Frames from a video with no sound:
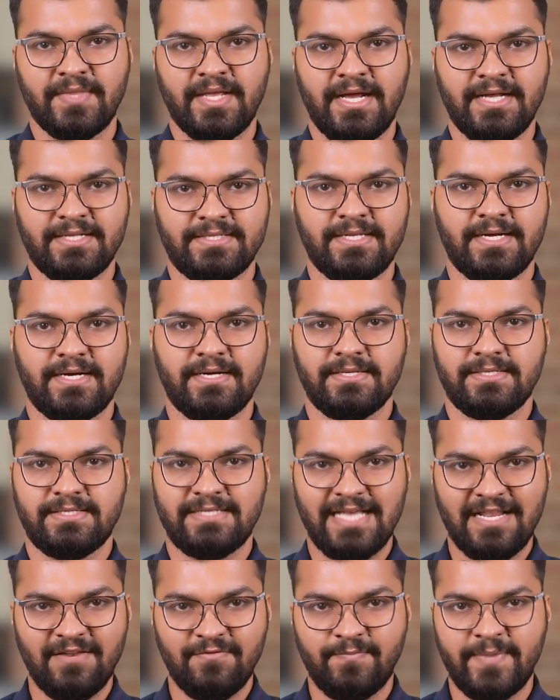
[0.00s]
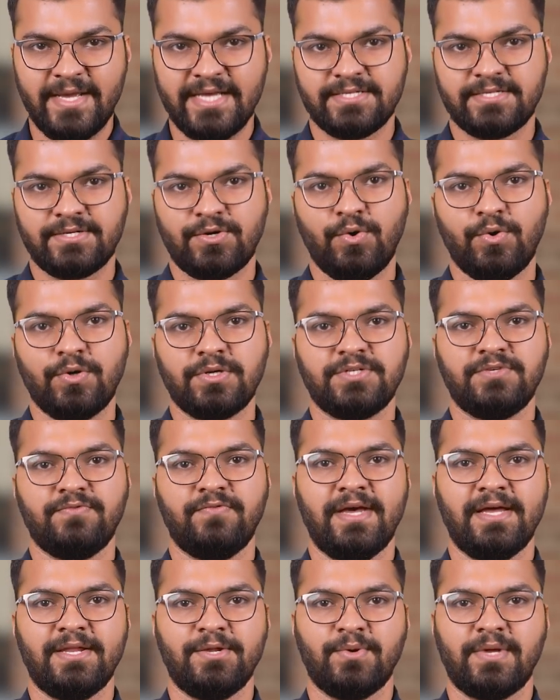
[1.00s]
It's a self-paced course
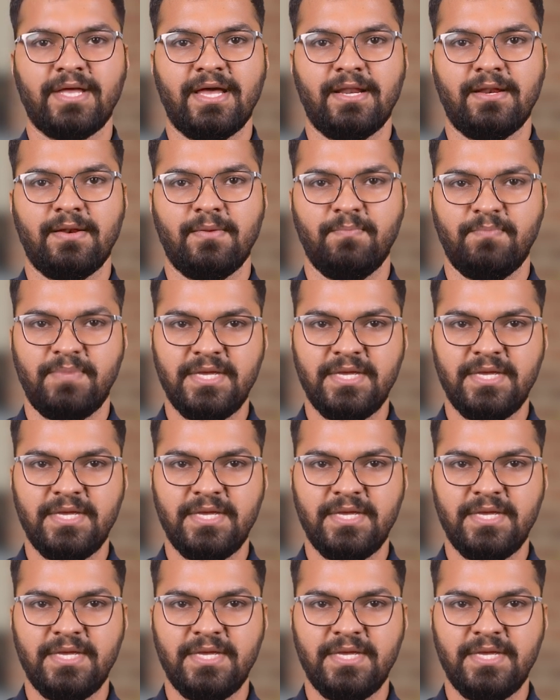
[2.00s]
where you can